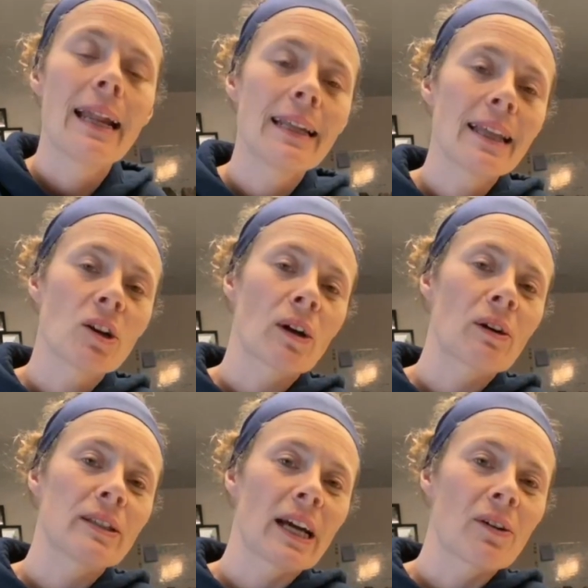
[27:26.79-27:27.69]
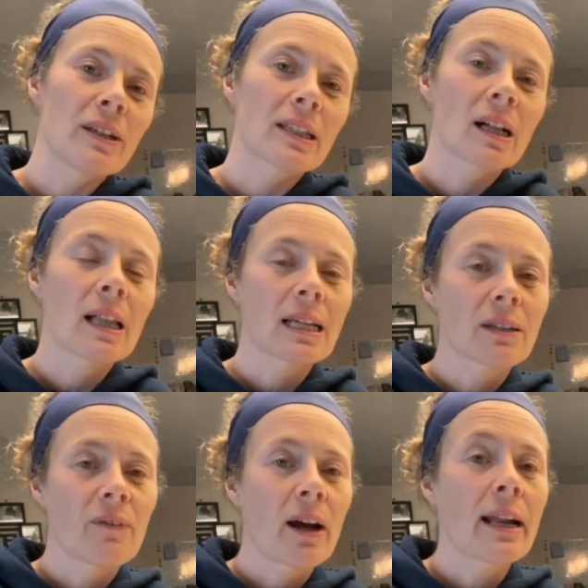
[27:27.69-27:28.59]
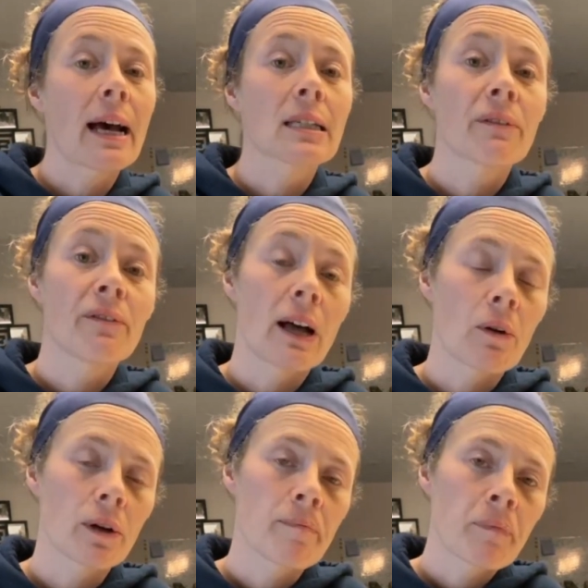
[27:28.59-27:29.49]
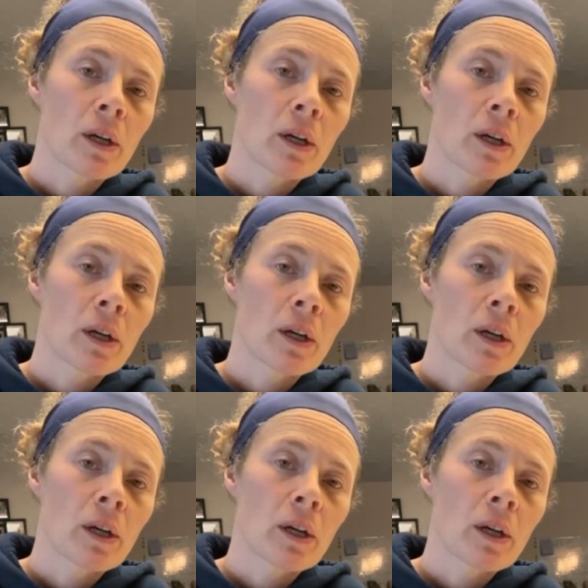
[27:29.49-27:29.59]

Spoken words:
anything ground down is classified as a flour.